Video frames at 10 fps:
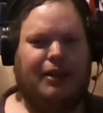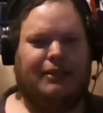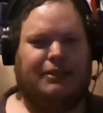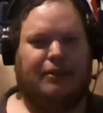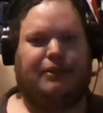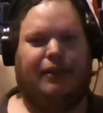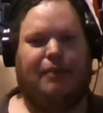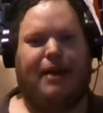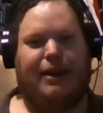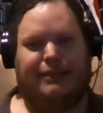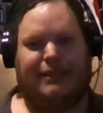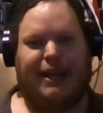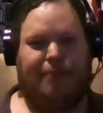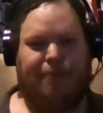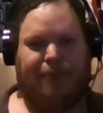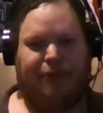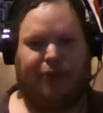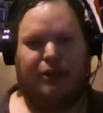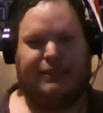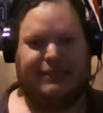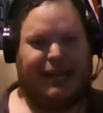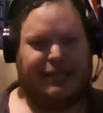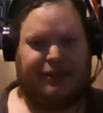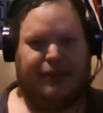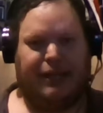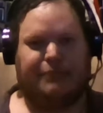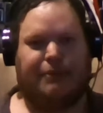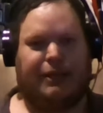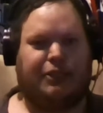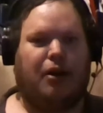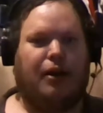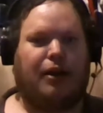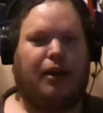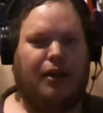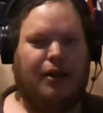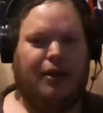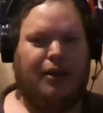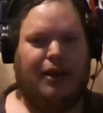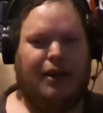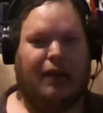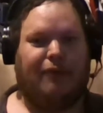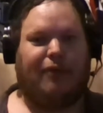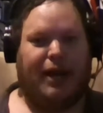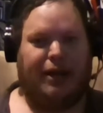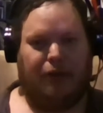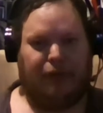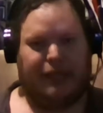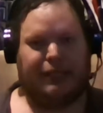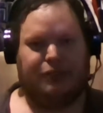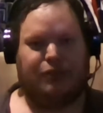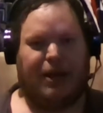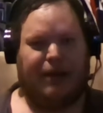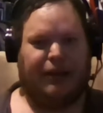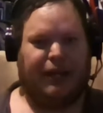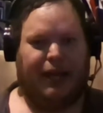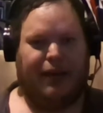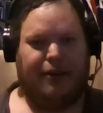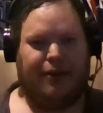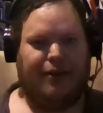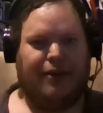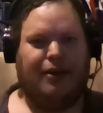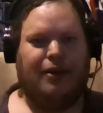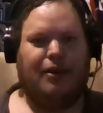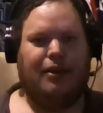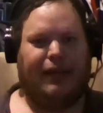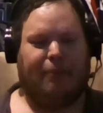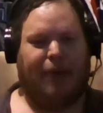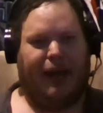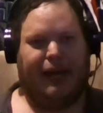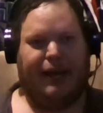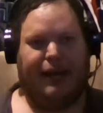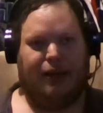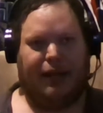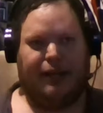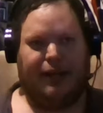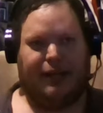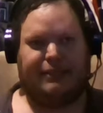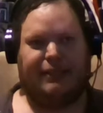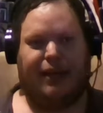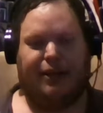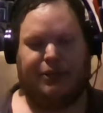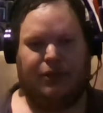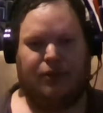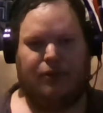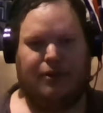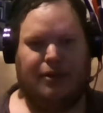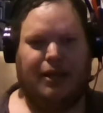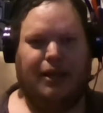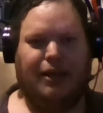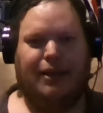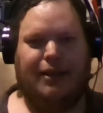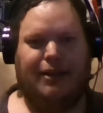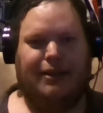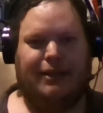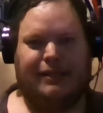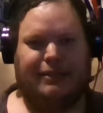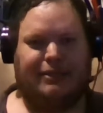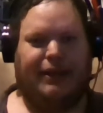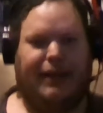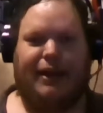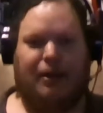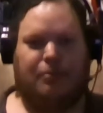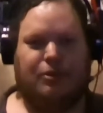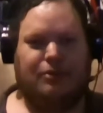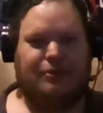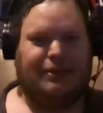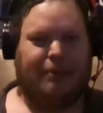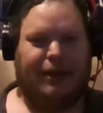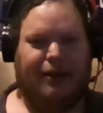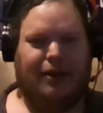So it's only a matter of time before disaster hits my truck if I don't get to drive it again. Get back in it like in the next day or two. It's only inedible. I mean,